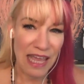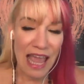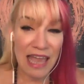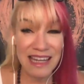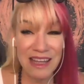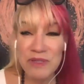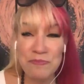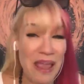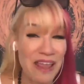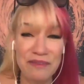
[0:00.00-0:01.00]
And it was
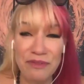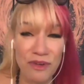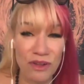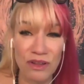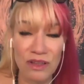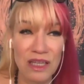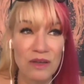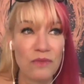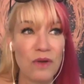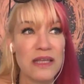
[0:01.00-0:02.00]
painful.
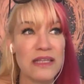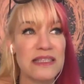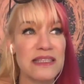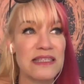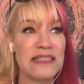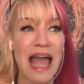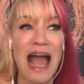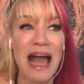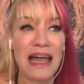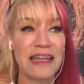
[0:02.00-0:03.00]
It was
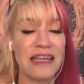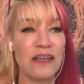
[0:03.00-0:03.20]
sad.